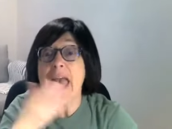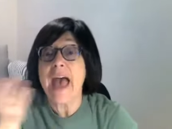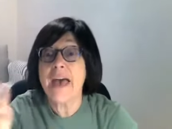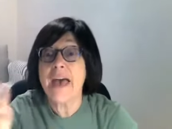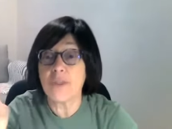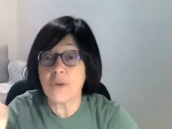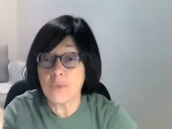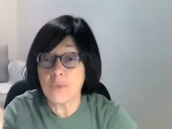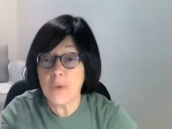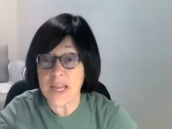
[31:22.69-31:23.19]

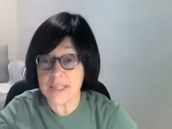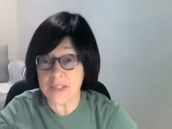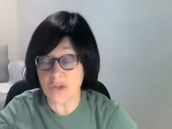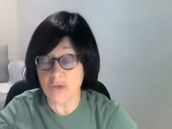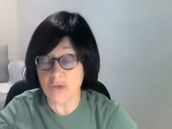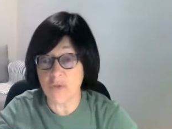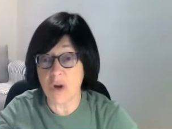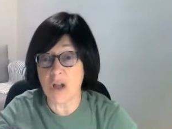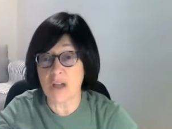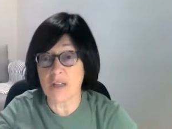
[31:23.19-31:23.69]
And the
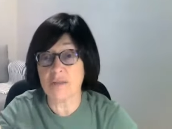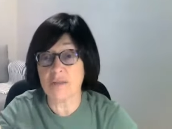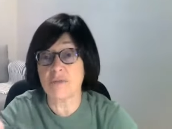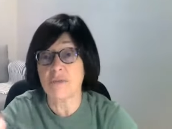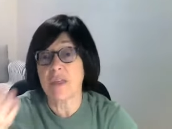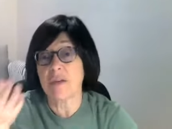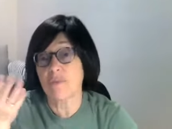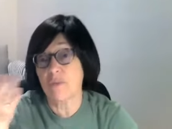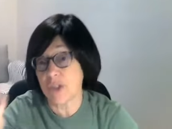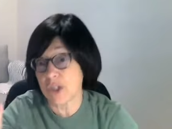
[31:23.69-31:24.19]
restaurant,
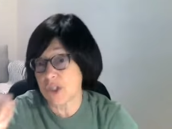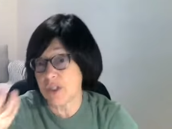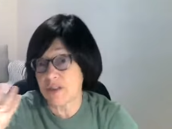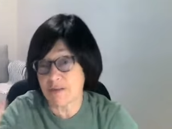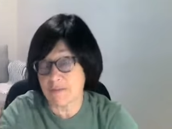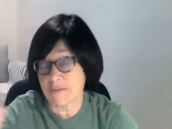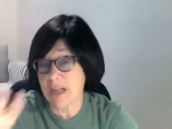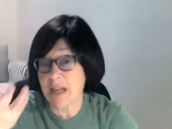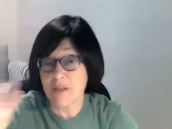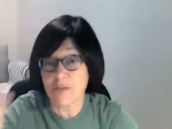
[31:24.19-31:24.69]
that, which
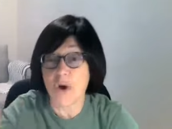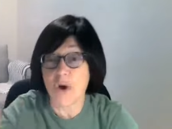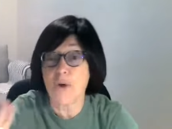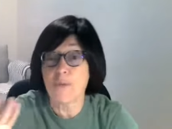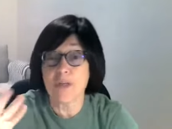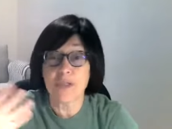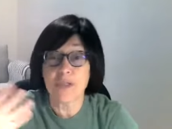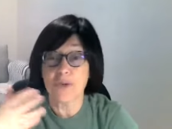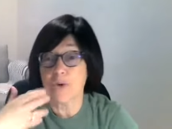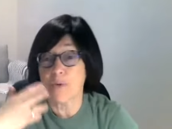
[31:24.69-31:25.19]
is has
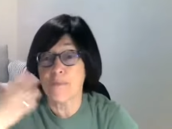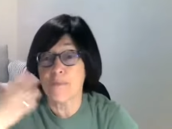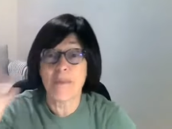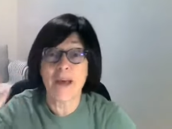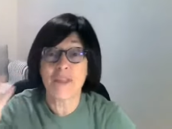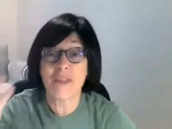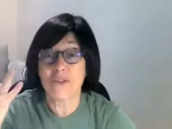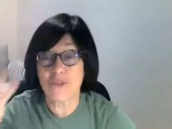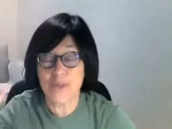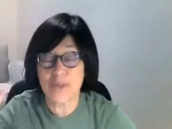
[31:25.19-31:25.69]
always her
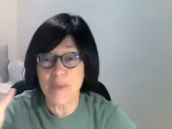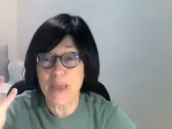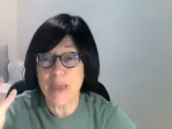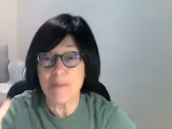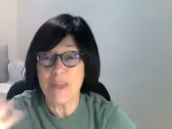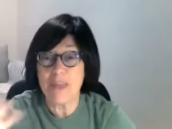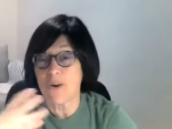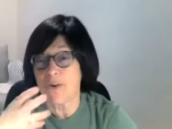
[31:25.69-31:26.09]
mother's baby,